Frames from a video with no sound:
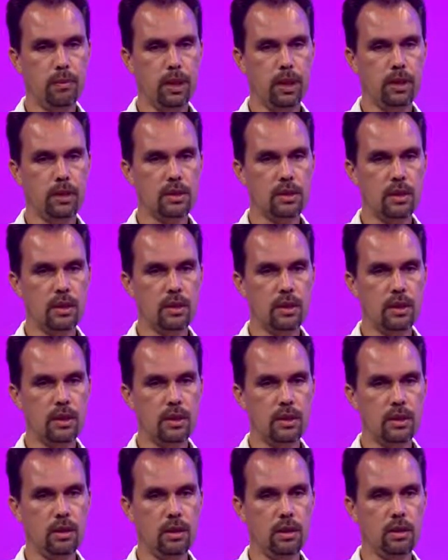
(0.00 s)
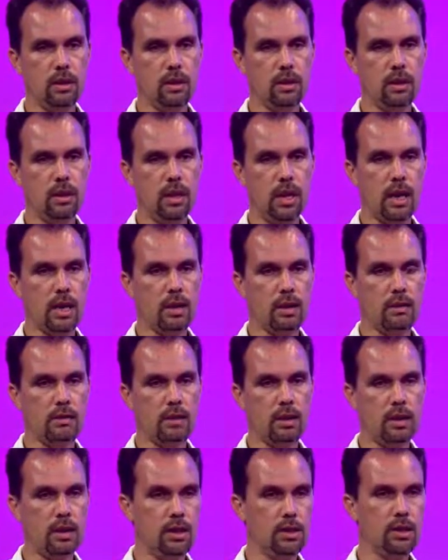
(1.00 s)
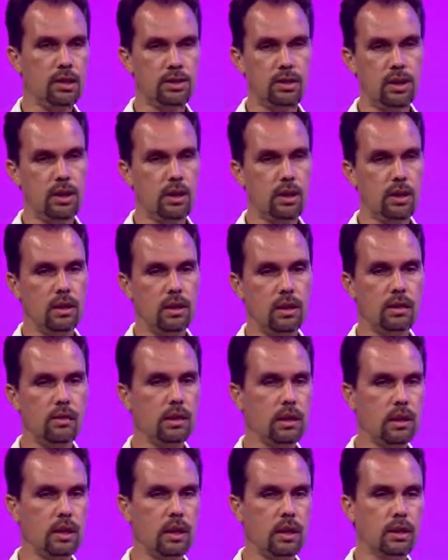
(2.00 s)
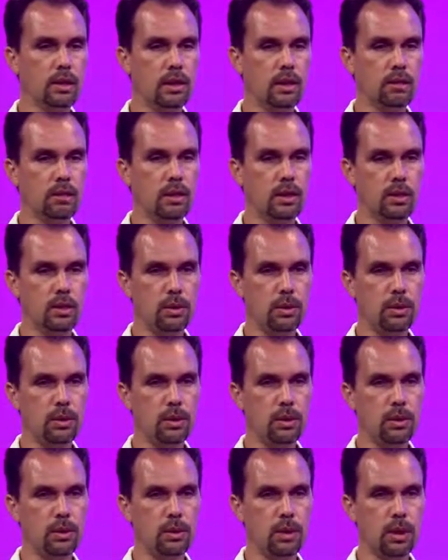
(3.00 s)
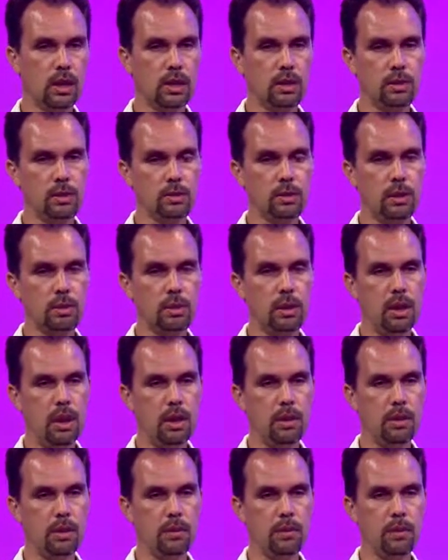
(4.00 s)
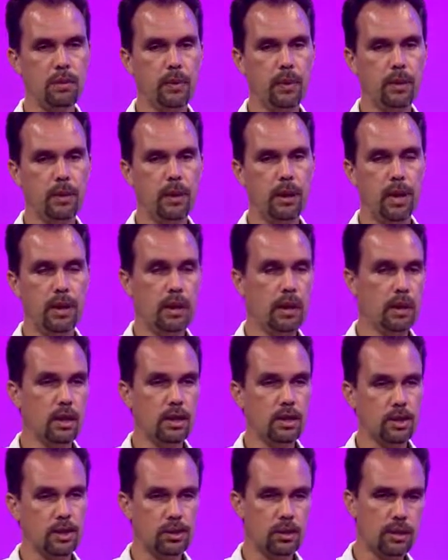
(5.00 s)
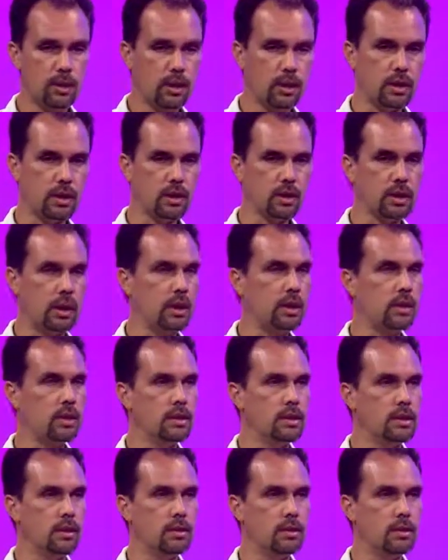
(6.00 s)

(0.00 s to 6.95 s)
It's a denial of the history of the kingdom to cut those people out, and that includes the descendants